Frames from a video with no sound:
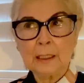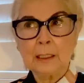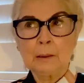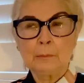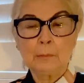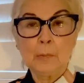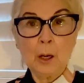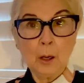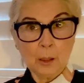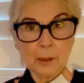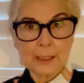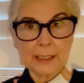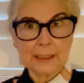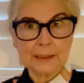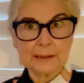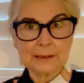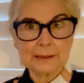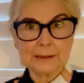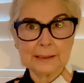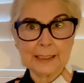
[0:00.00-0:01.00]
Market
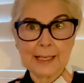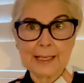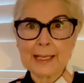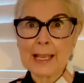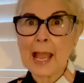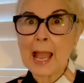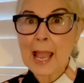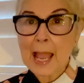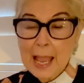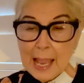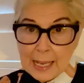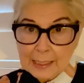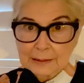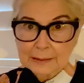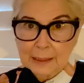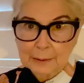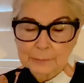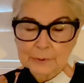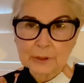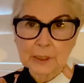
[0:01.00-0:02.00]
today and
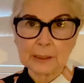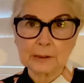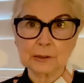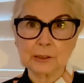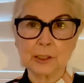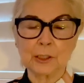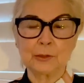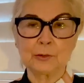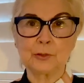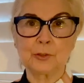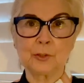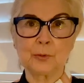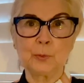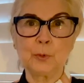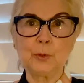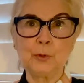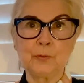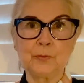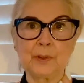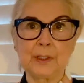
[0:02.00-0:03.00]
I was going to go to the
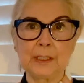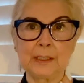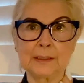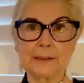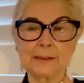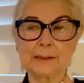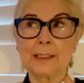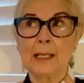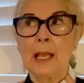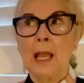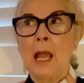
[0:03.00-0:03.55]
movies.